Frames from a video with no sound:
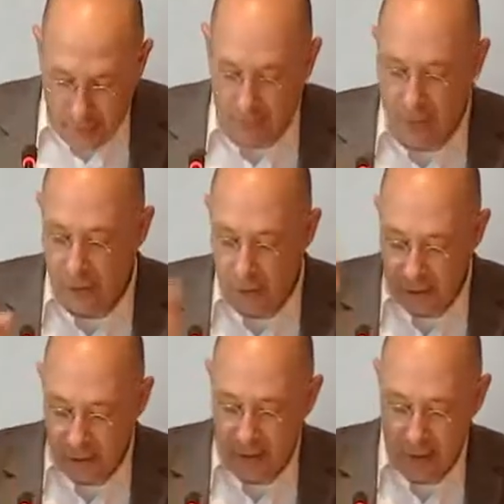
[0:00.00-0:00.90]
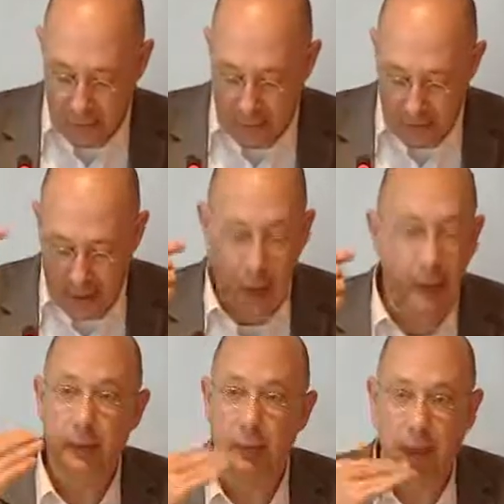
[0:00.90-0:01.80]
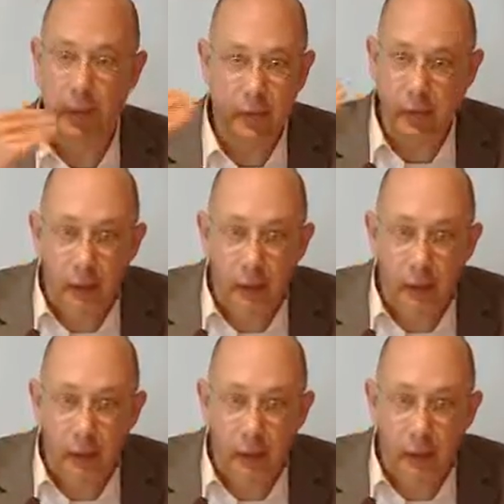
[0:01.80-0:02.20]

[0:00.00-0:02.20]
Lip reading: And so this is why I